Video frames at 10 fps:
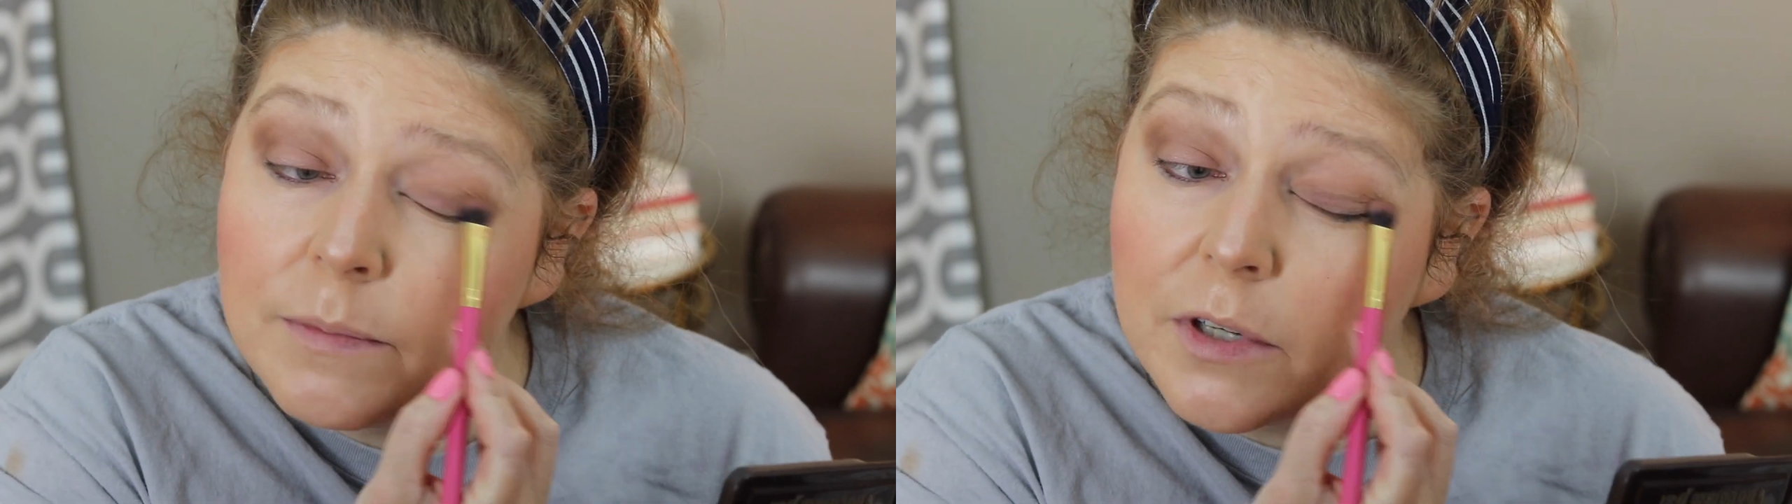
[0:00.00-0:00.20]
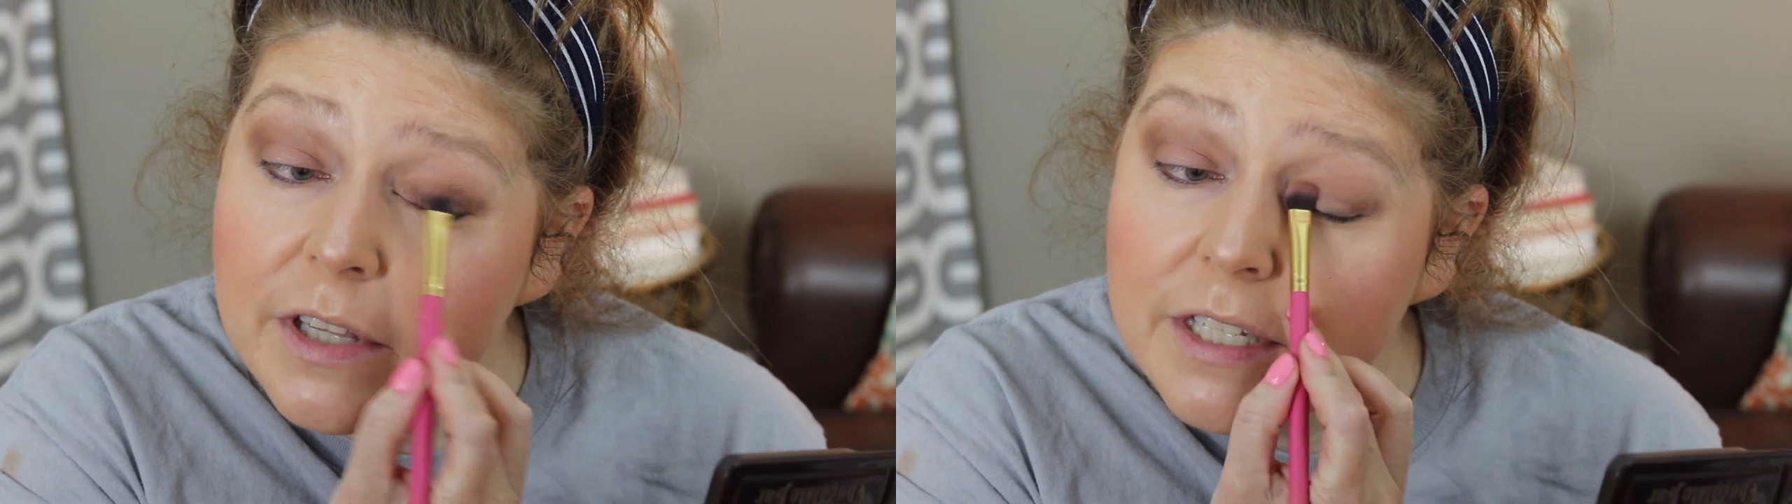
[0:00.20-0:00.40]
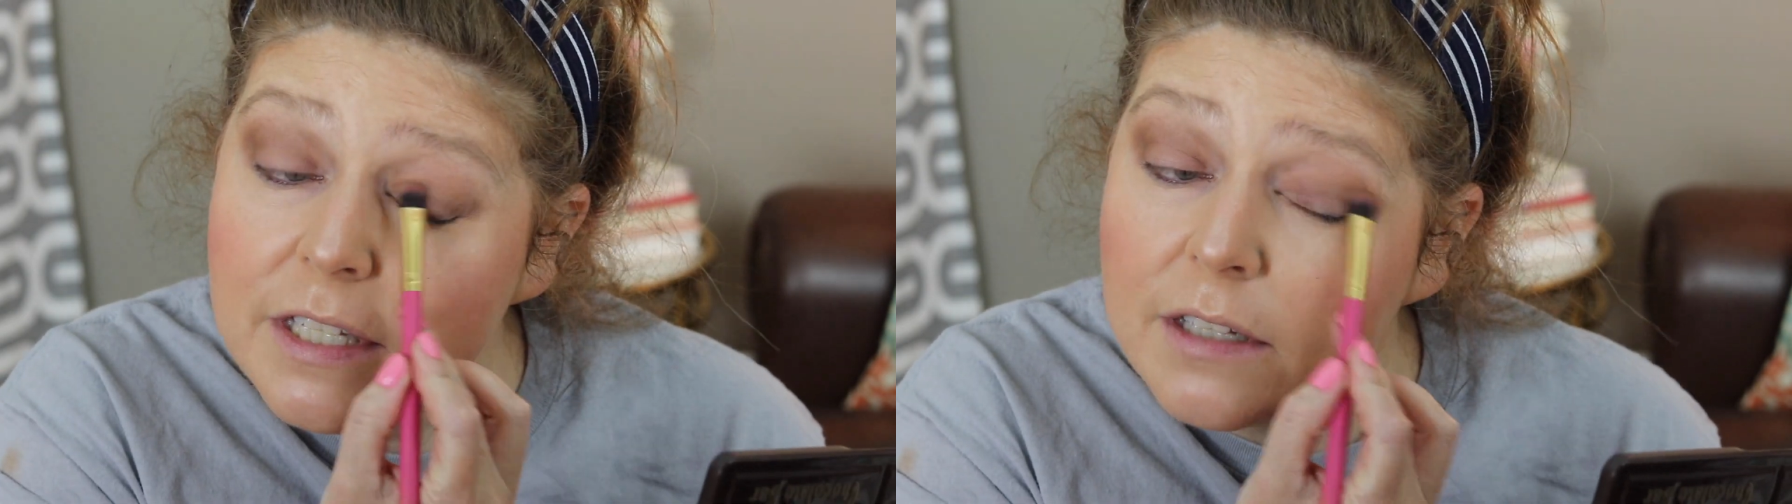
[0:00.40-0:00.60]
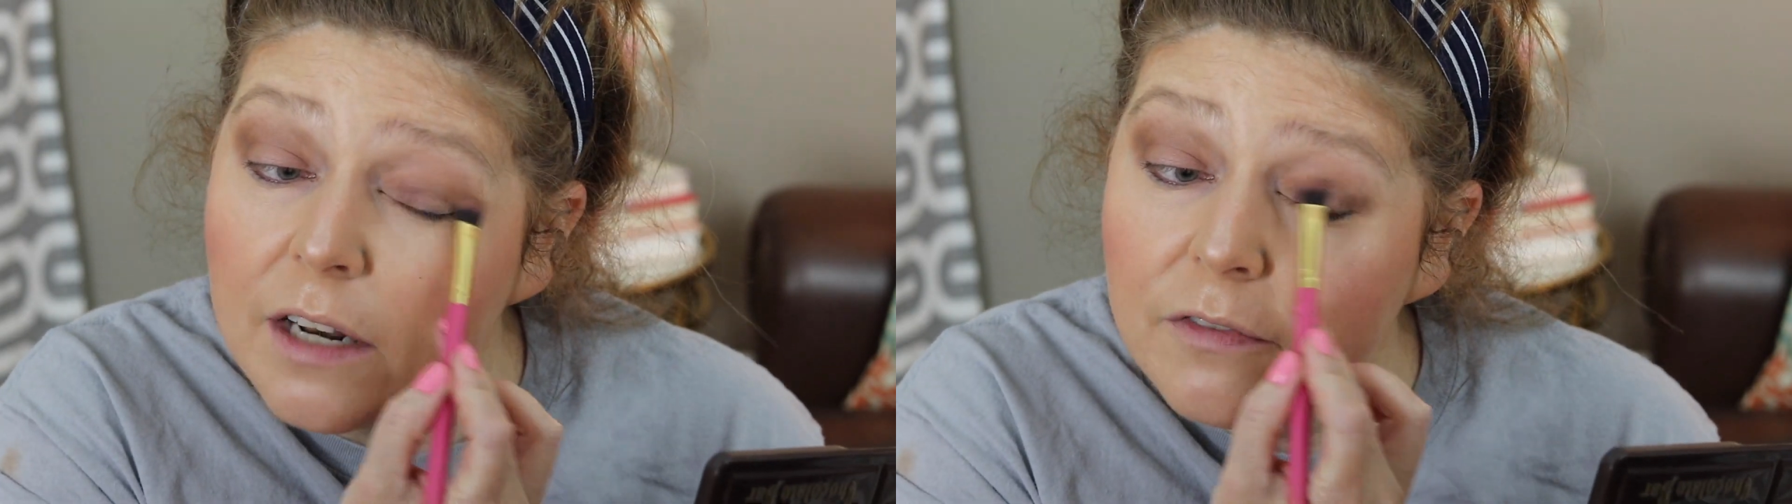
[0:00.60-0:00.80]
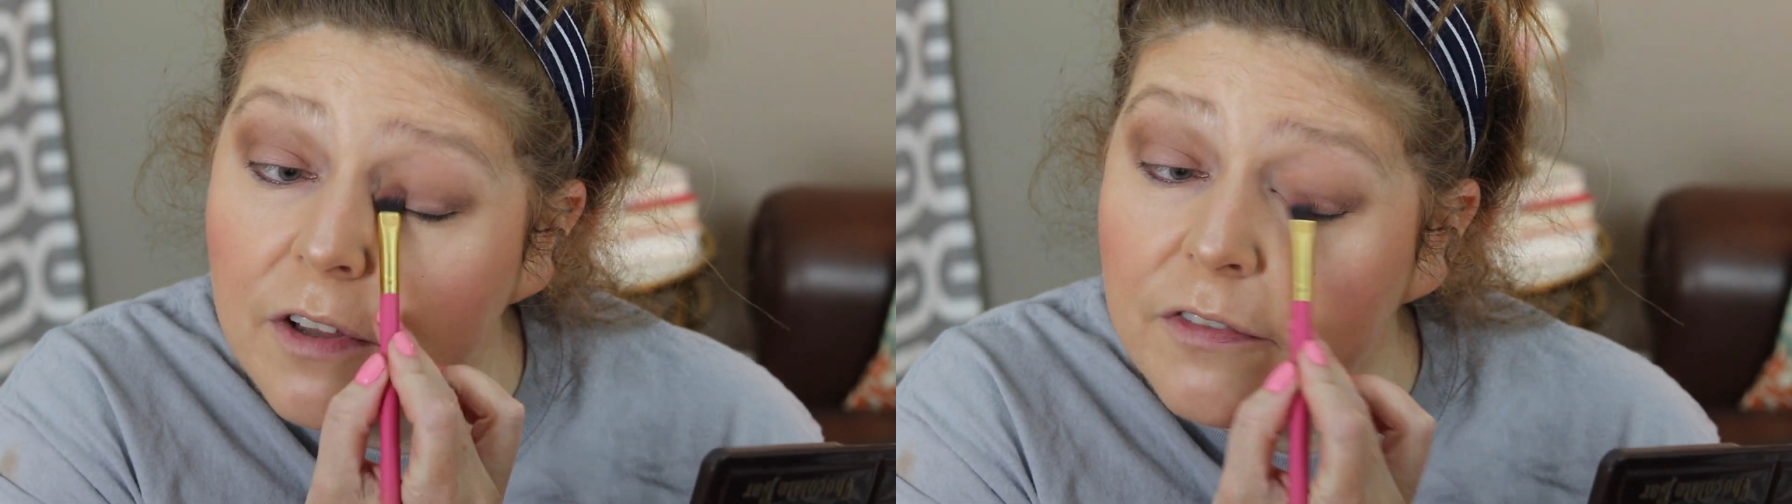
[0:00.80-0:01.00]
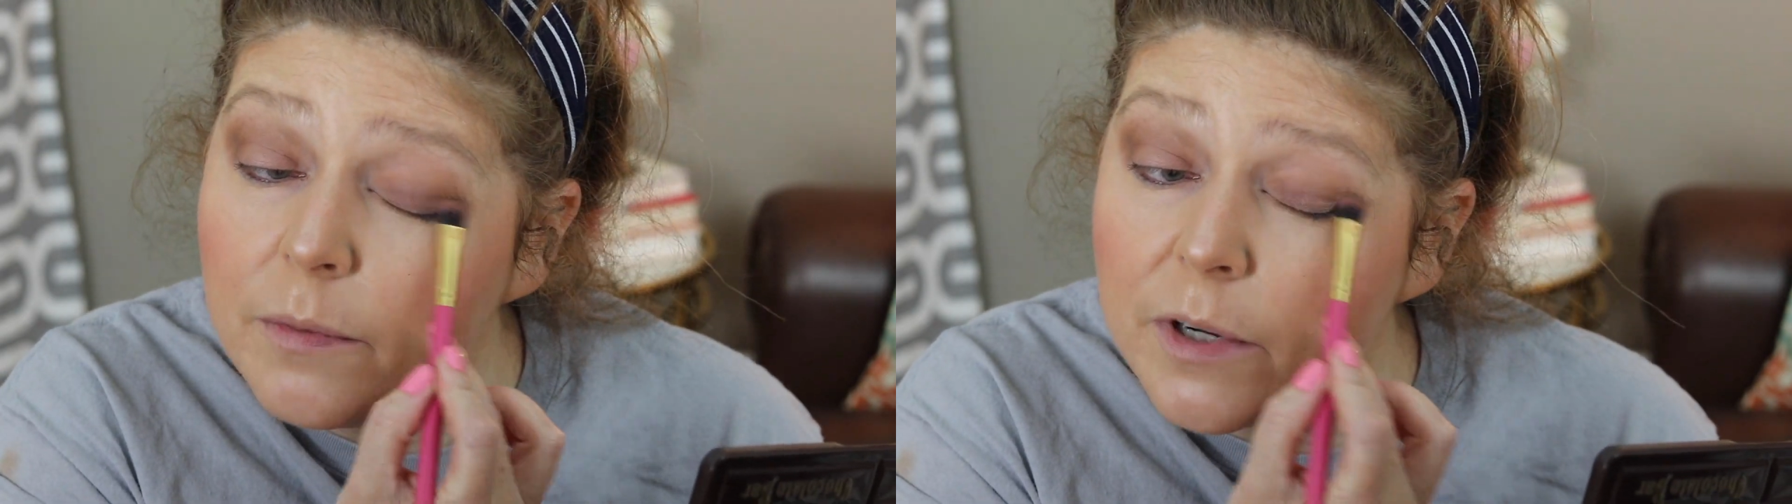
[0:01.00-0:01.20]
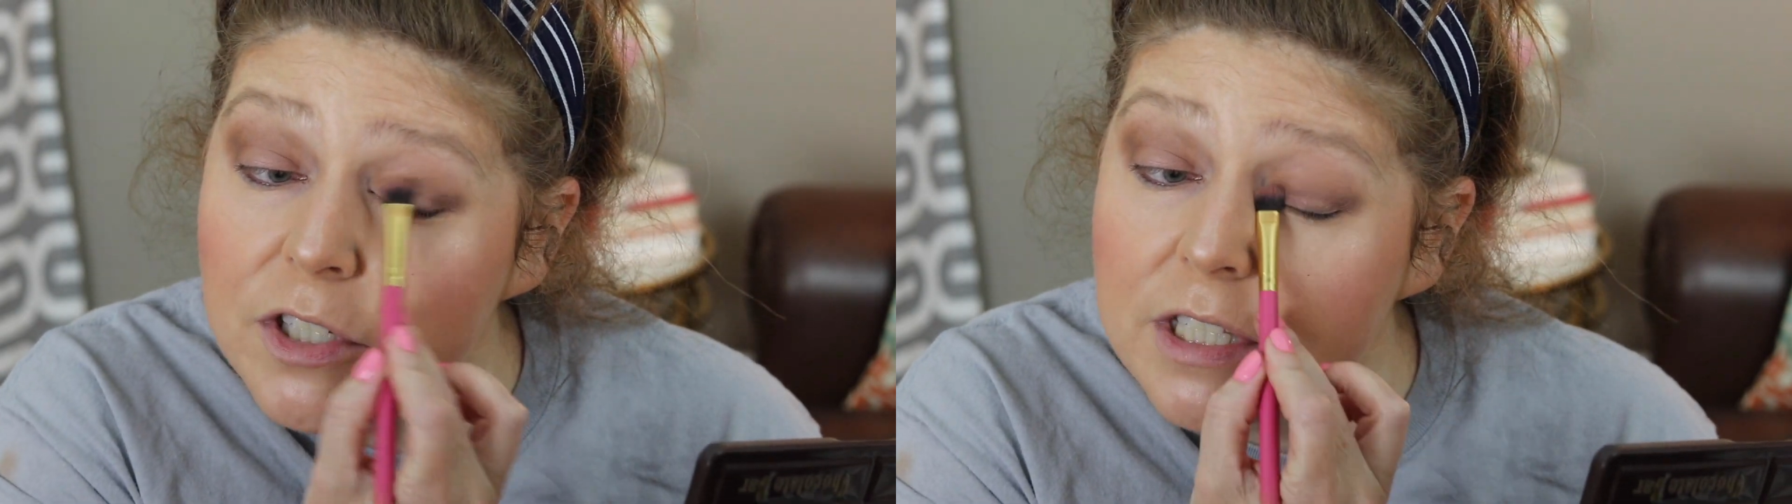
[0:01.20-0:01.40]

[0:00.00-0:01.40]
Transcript: I'm sorry, this is not a fluffy brush.